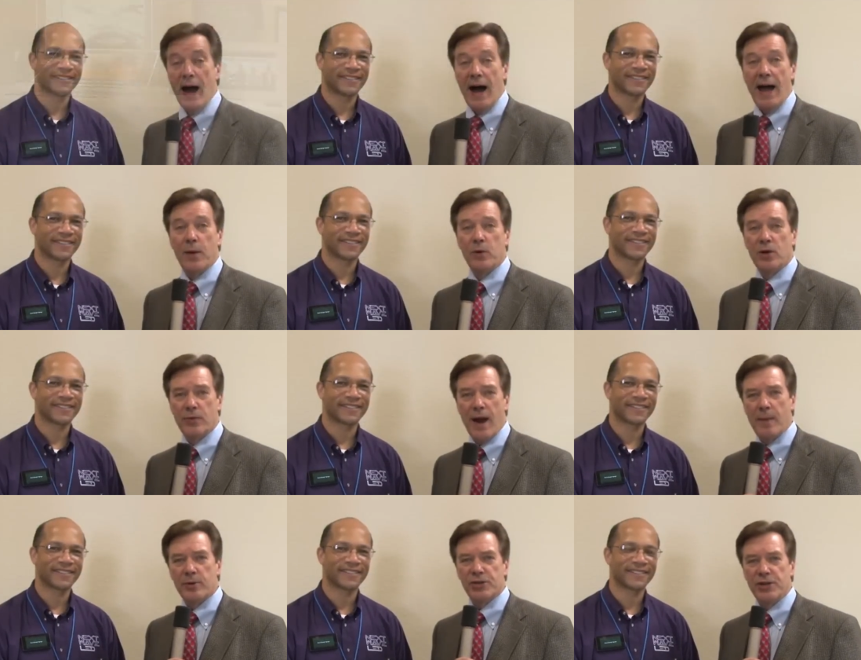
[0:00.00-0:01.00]
Speaker 1: Hi, Will
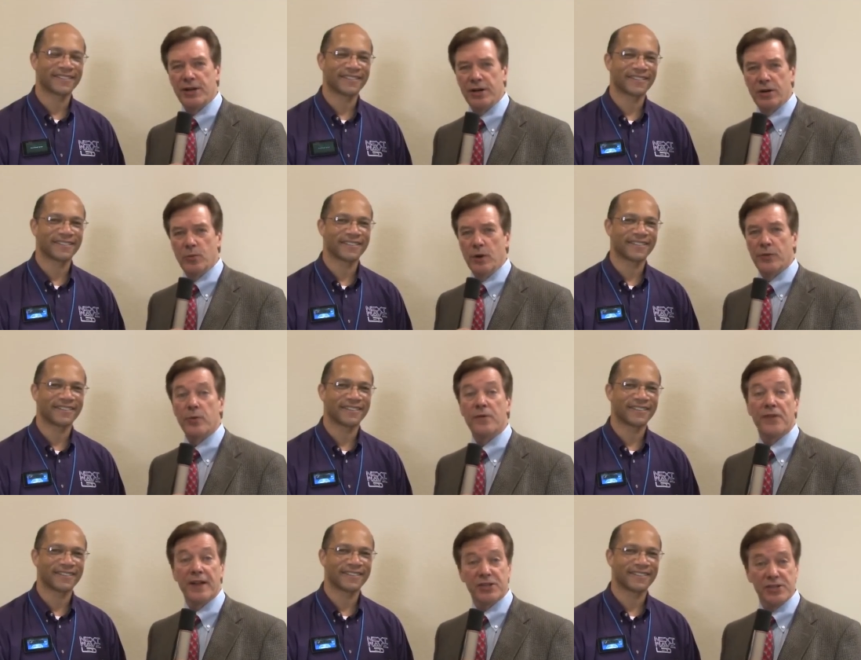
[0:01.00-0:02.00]
Robertson here with
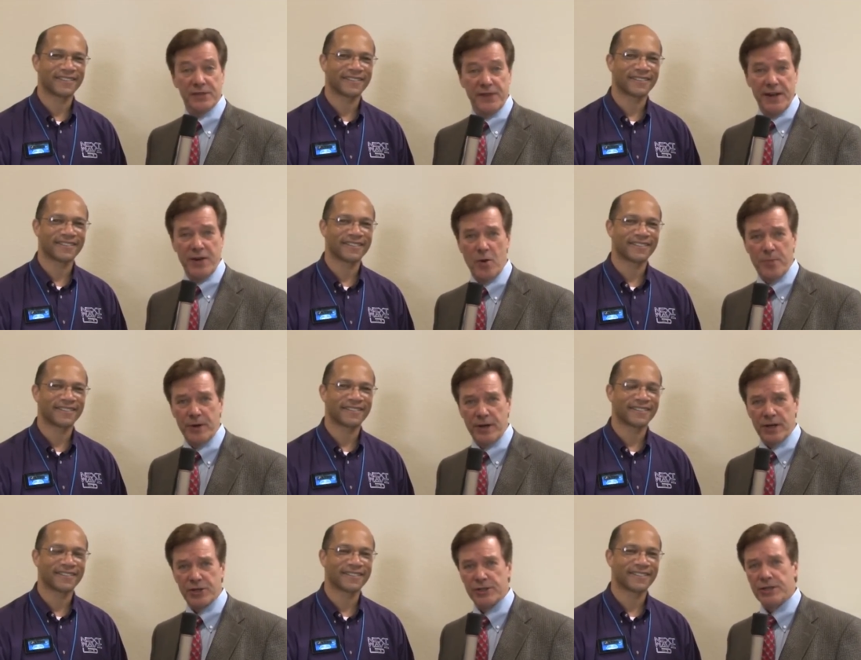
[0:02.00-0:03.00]
Reflections Video
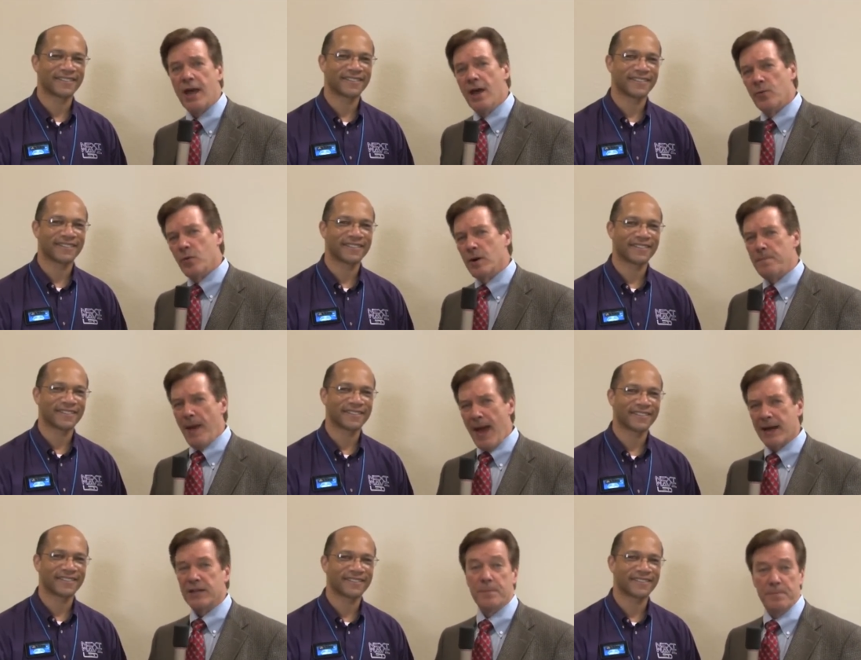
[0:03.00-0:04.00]
Productions. We're
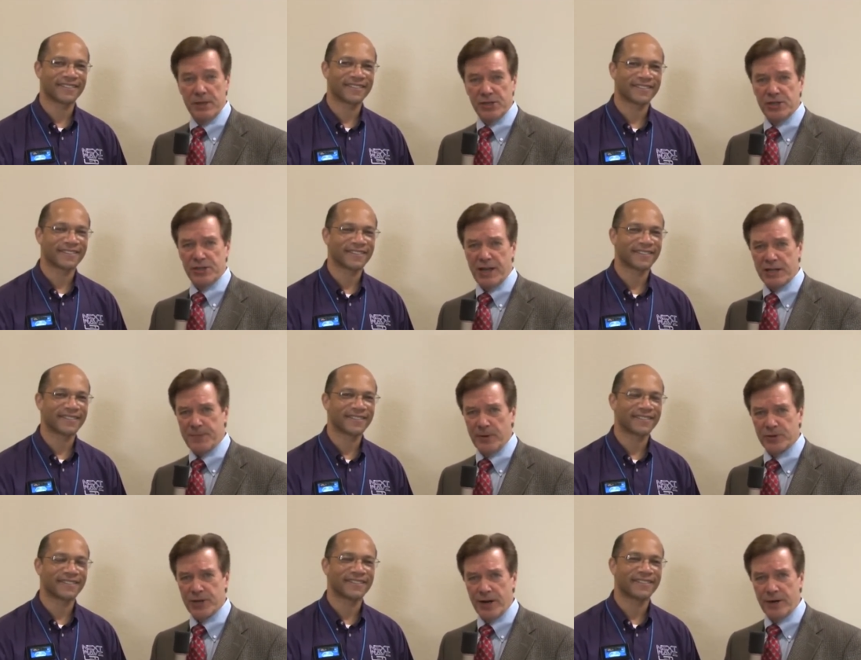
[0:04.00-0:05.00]
back at the Business
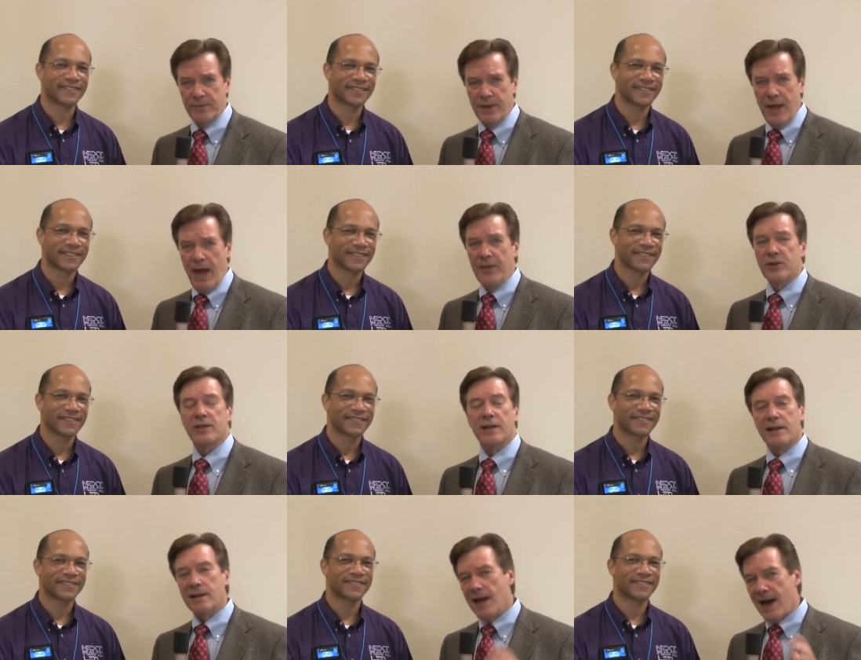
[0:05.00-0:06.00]
Expo Center, and there's a
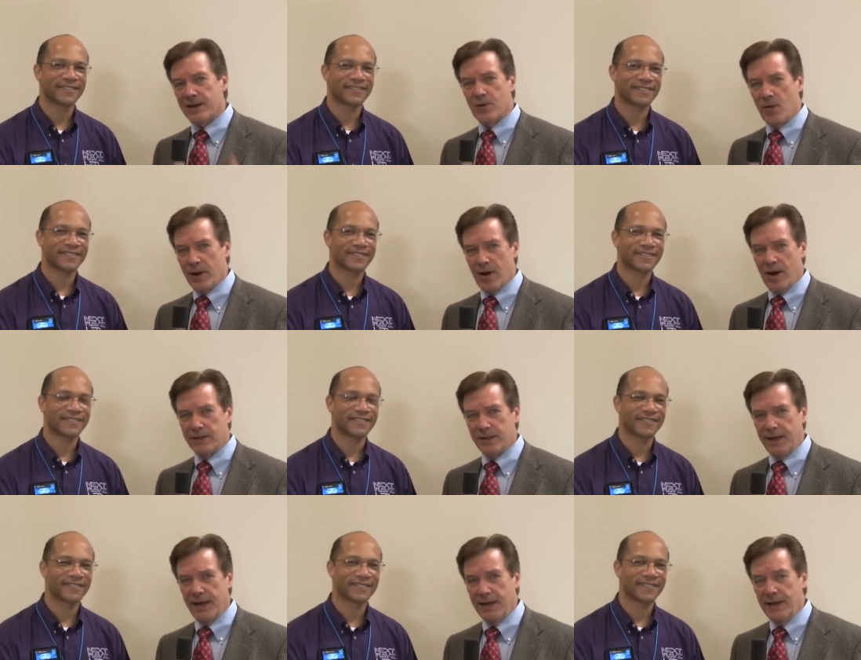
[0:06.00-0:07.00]
lot going on
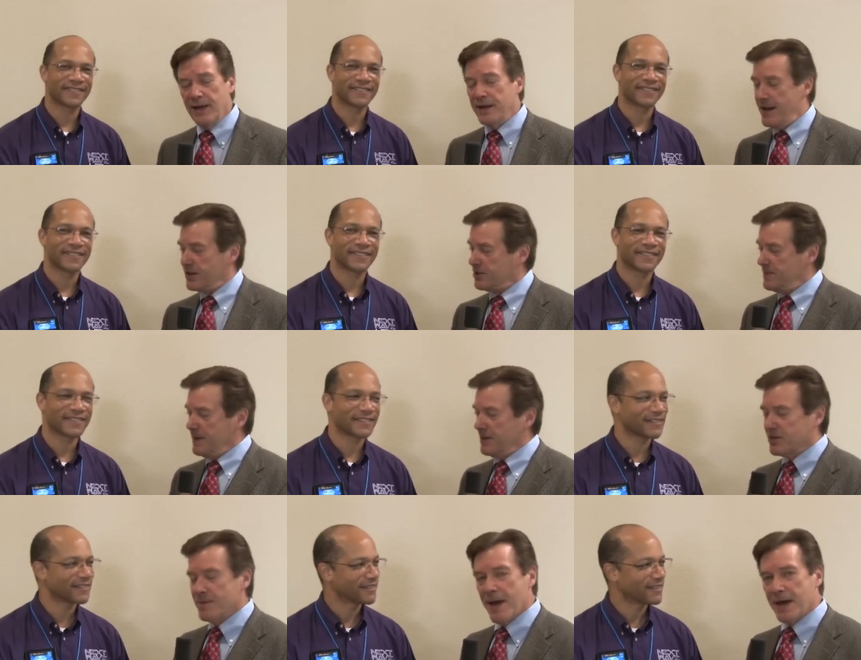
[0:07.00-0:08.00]
today. Next to me is a